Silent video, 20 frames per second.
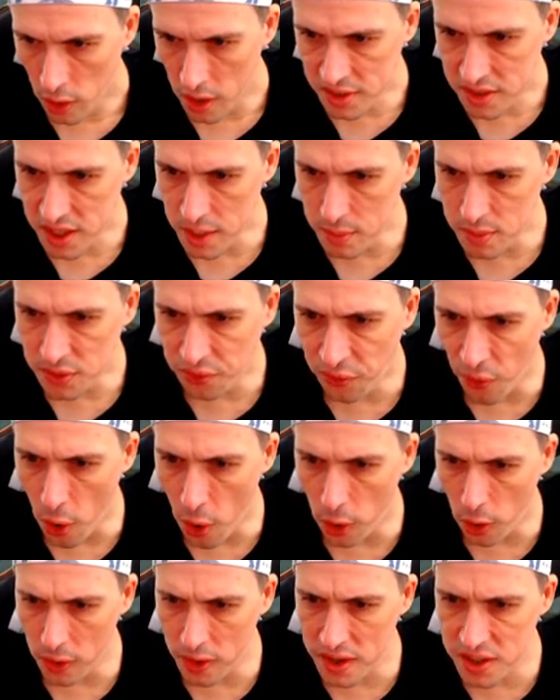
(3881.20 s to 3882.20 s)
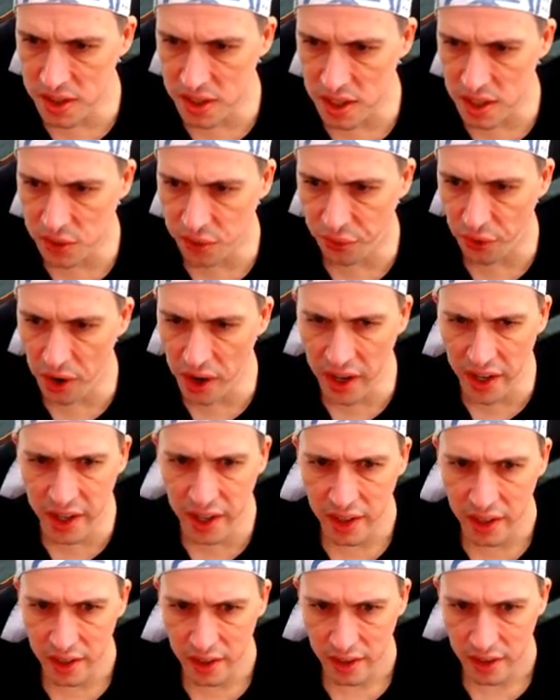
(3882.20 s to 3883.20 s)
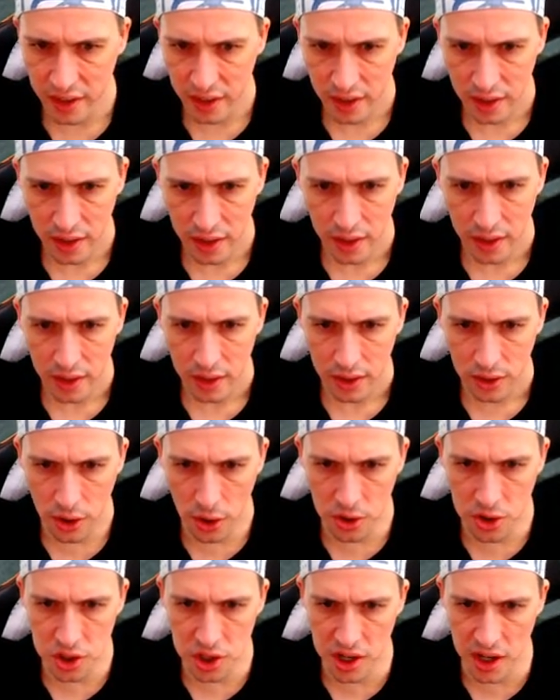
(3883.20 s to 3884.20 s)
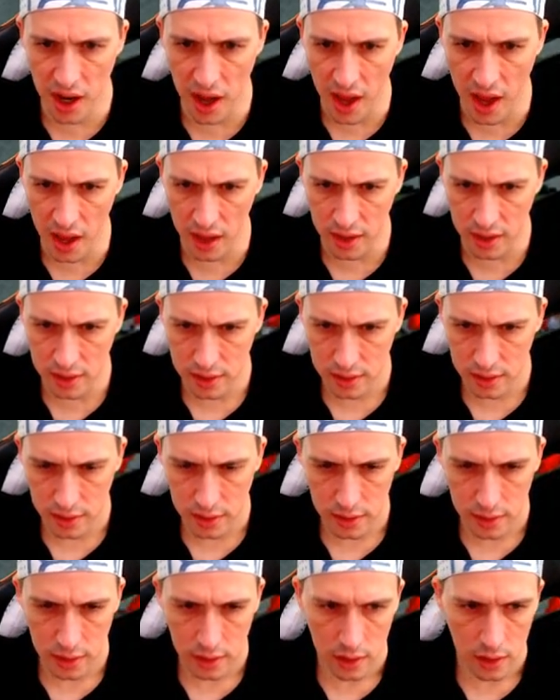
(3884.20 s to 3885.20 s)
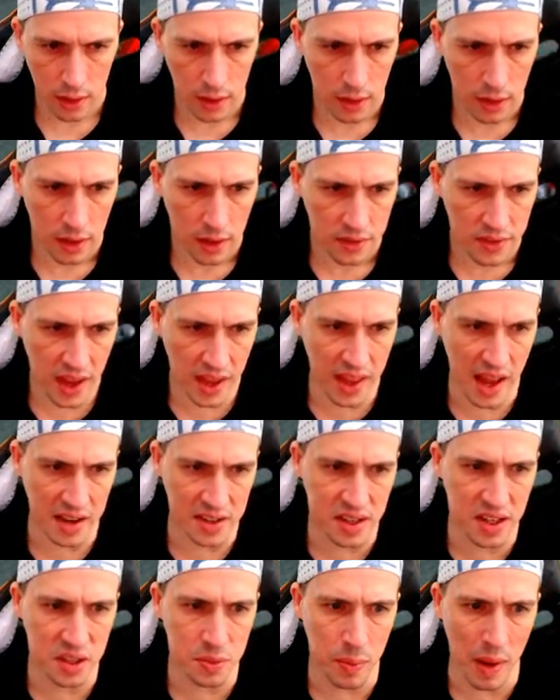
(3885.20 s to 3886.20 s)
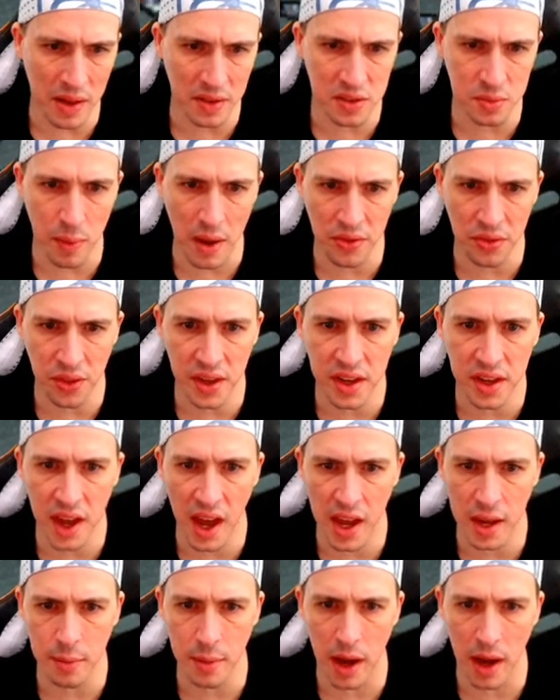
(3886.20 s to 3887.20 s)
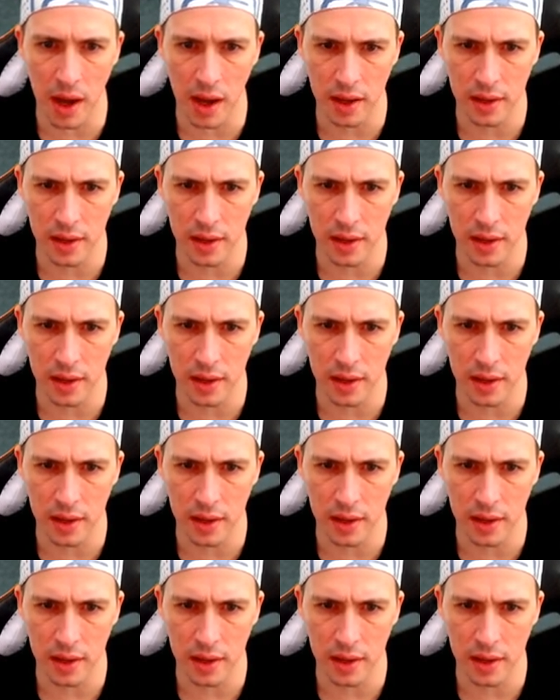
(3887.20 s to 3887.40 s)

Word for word: Sims 4 is free? No shit, huh? That's this month's monthly game, huh?